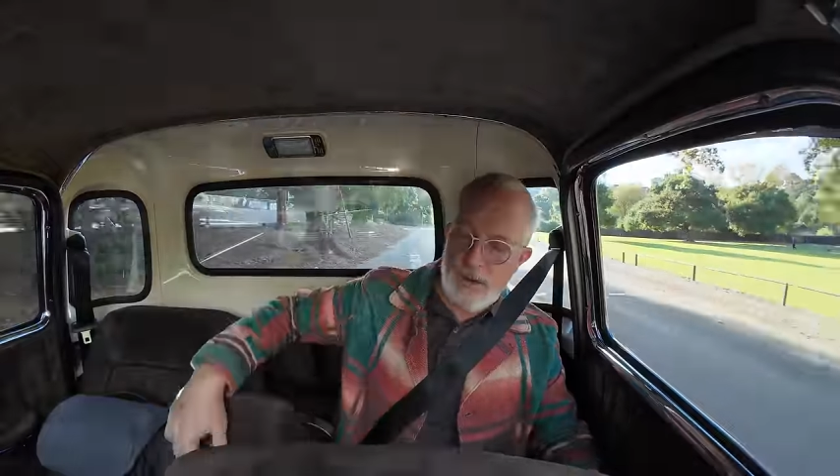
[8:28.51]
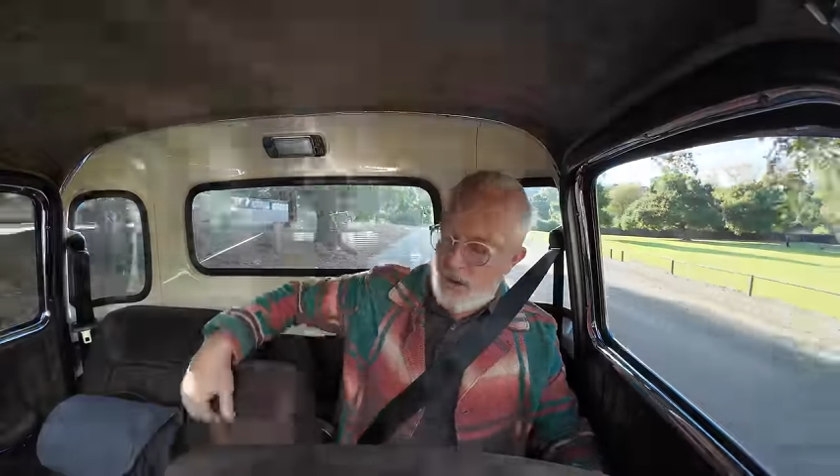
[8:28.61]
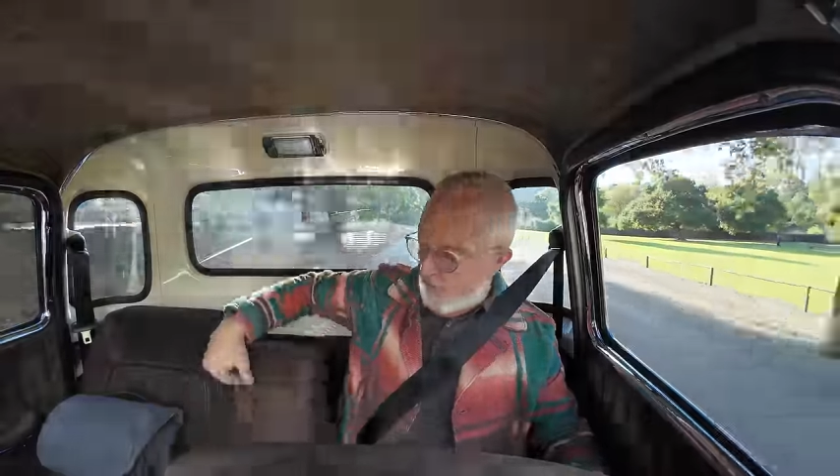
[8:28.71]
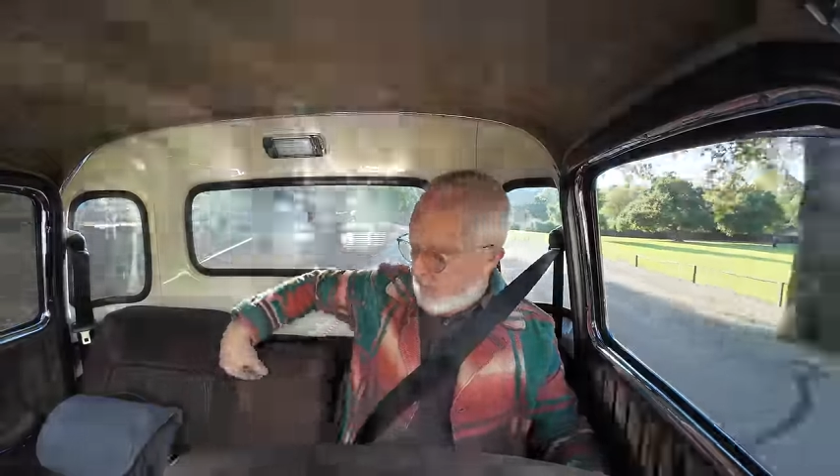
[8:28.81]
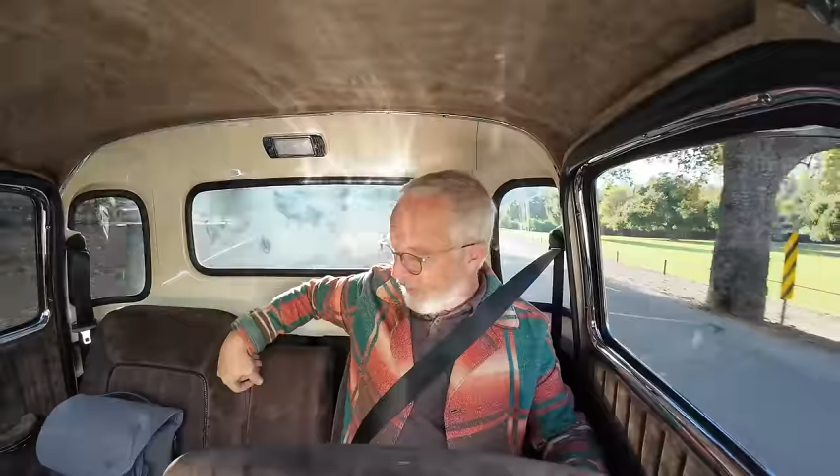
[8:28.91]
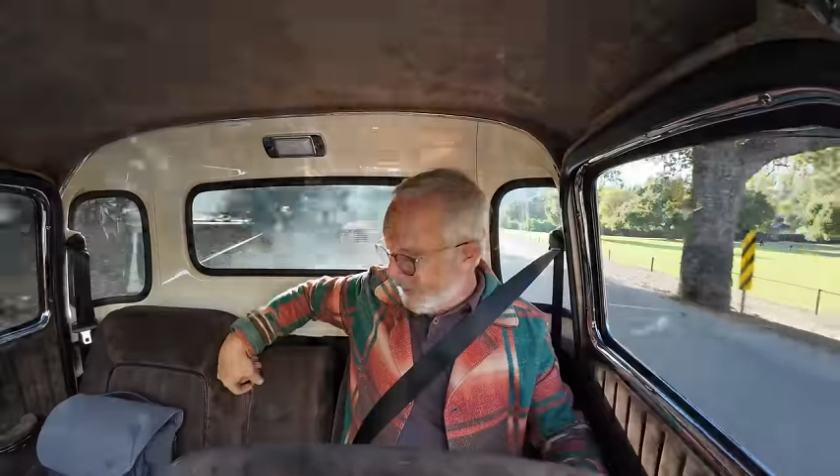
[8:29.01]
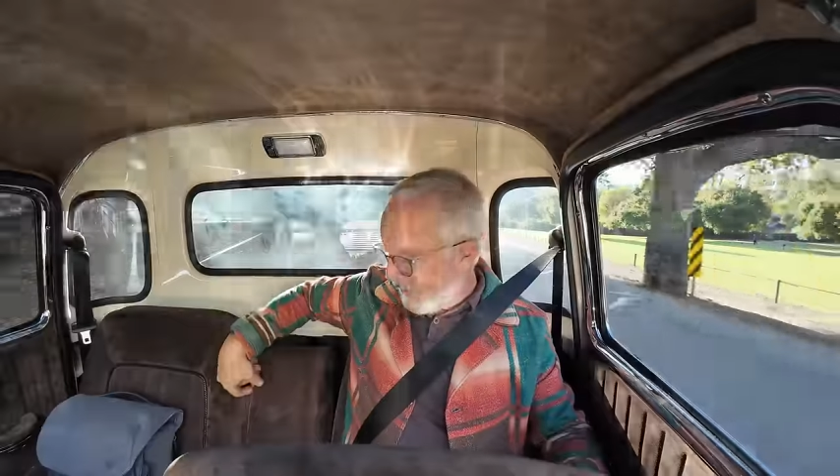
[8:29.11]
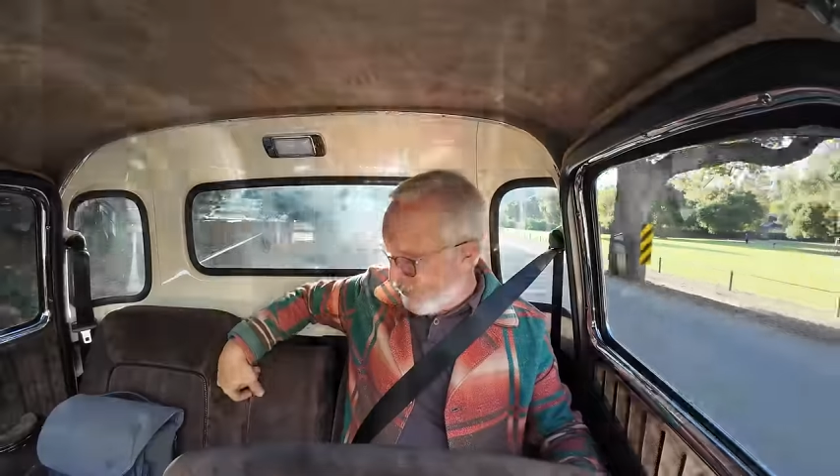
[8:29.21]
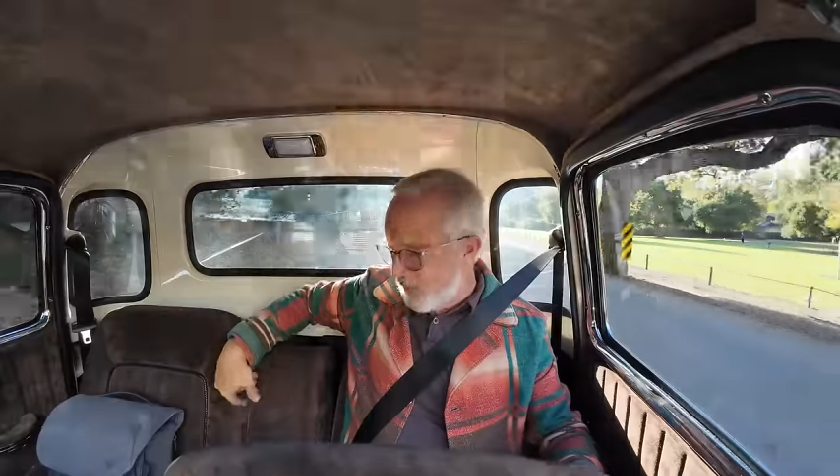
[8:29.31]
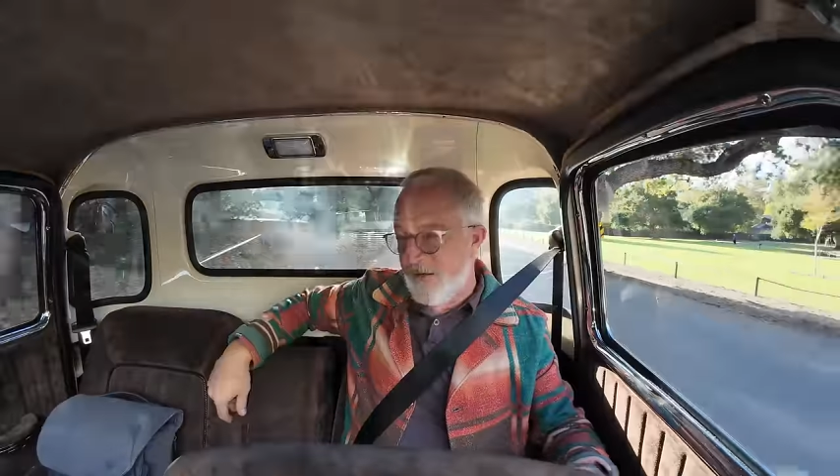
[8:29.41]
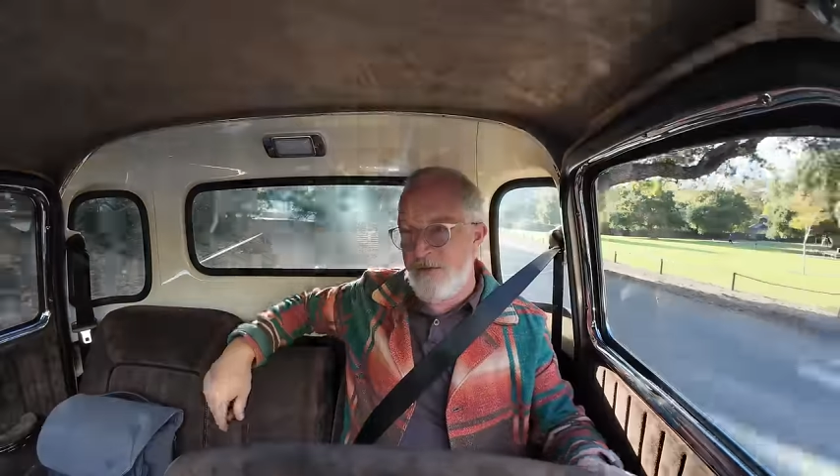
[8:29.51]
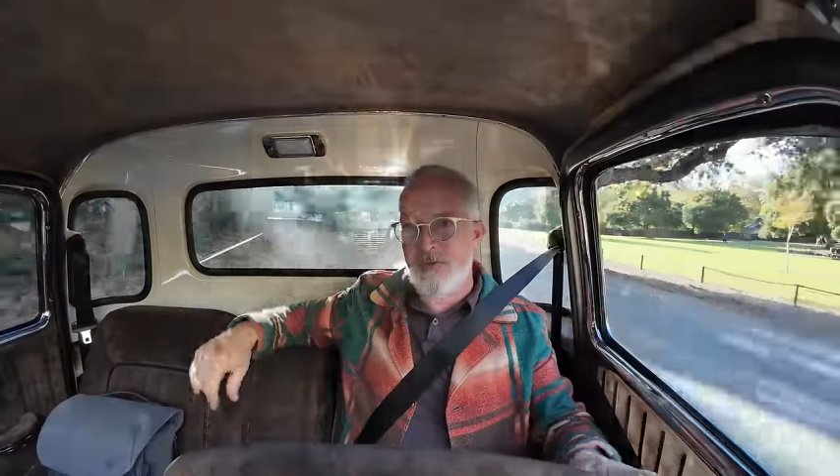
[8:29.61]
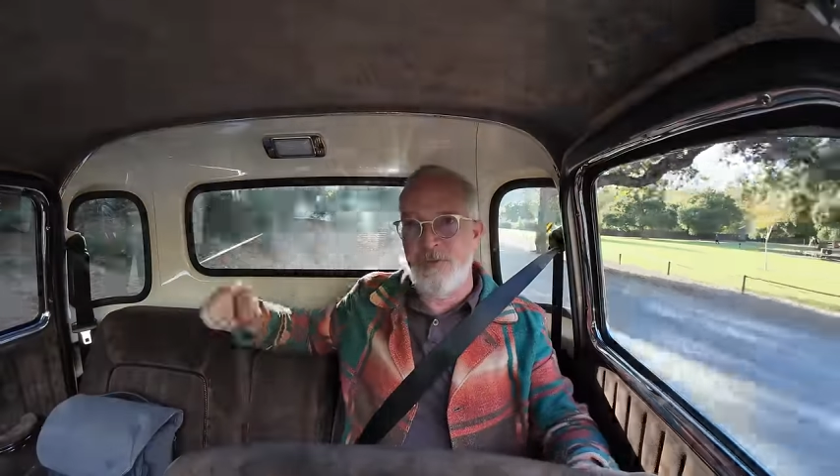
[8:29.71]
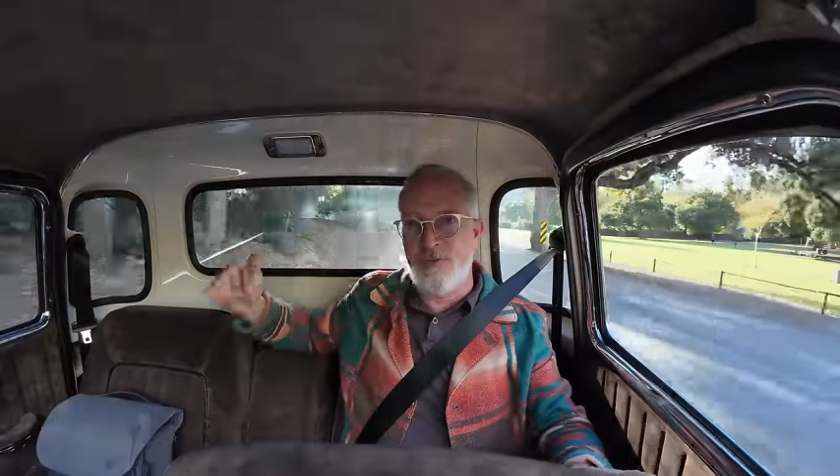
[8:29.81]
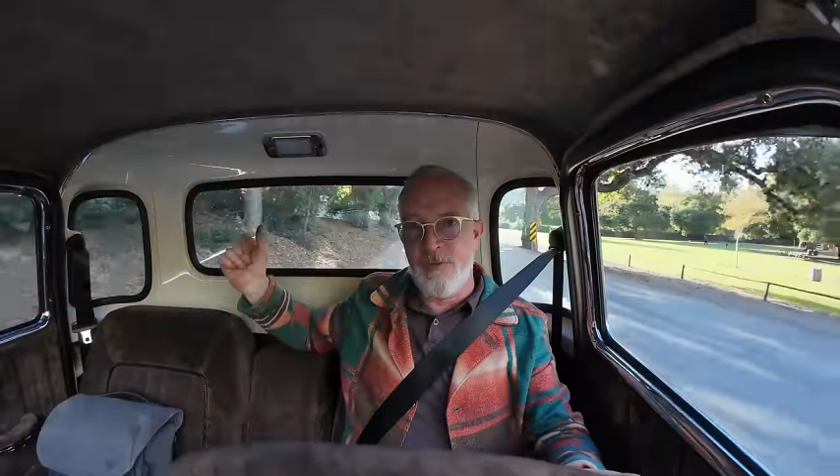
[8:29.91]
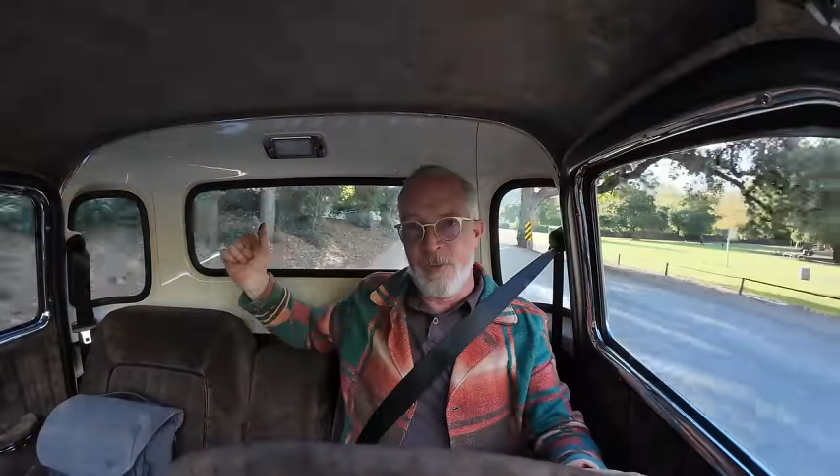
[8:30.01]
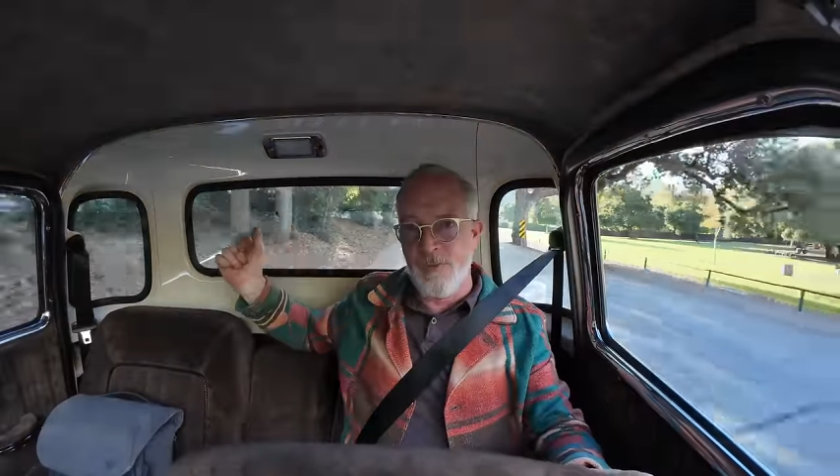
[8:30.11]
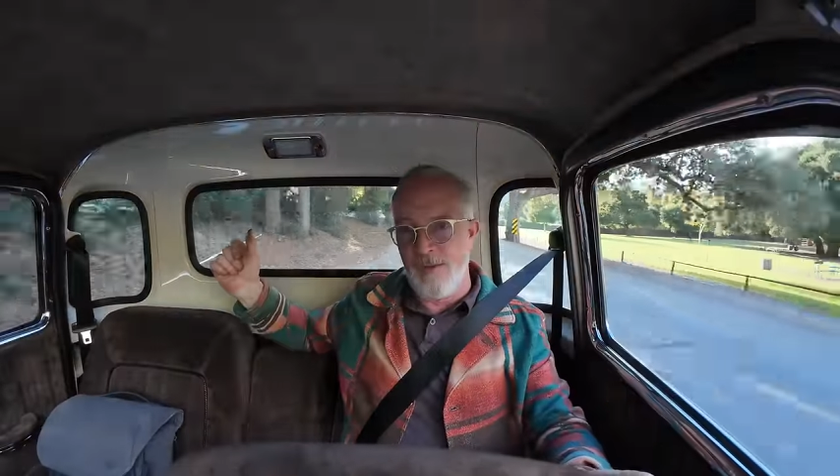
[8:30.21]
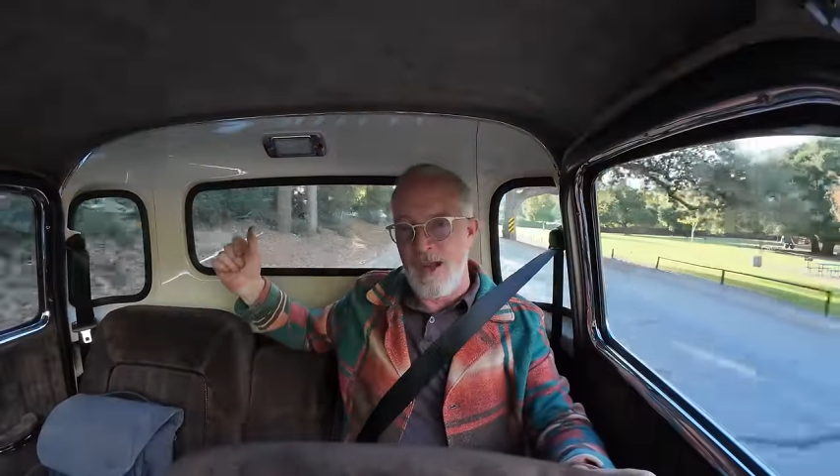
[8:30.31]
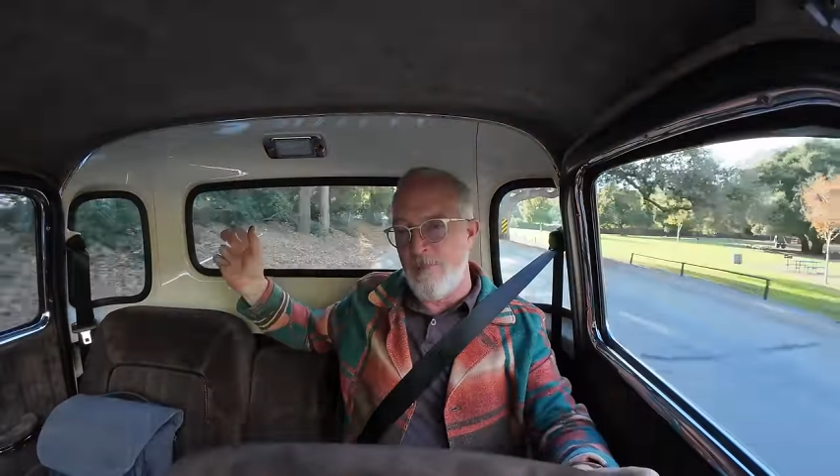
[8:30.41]
armrest situation
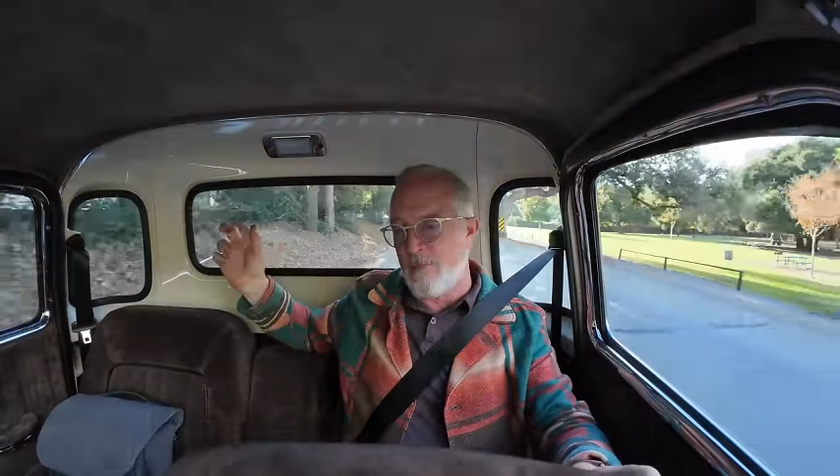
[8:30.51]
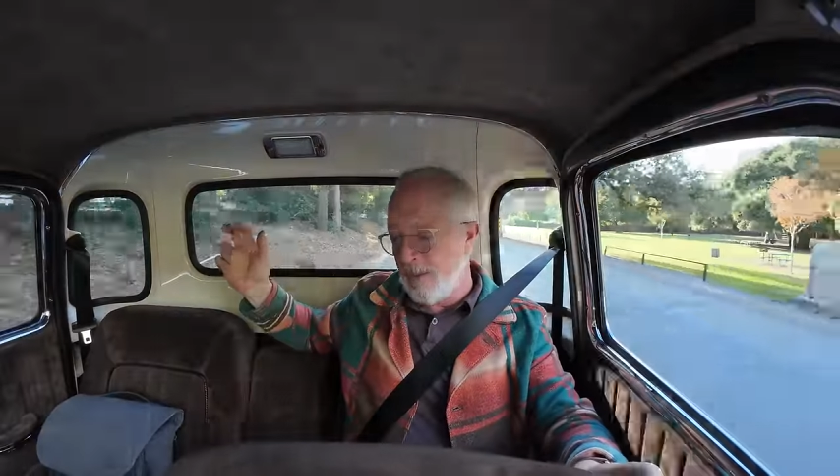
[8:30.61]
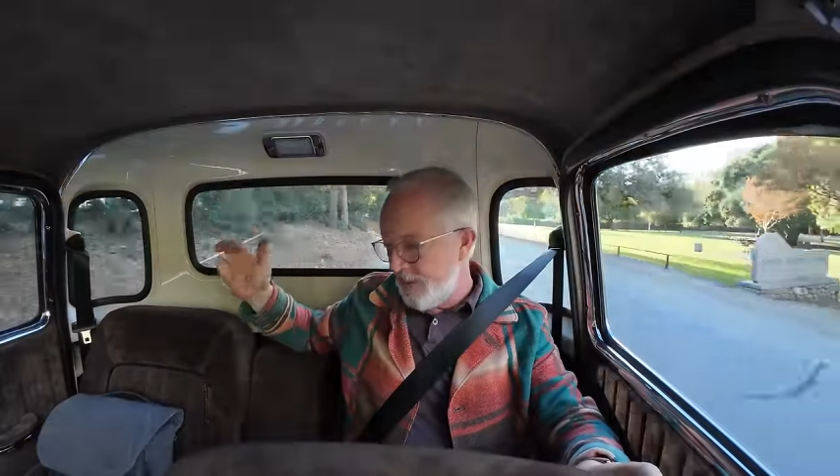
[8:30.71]
folds up.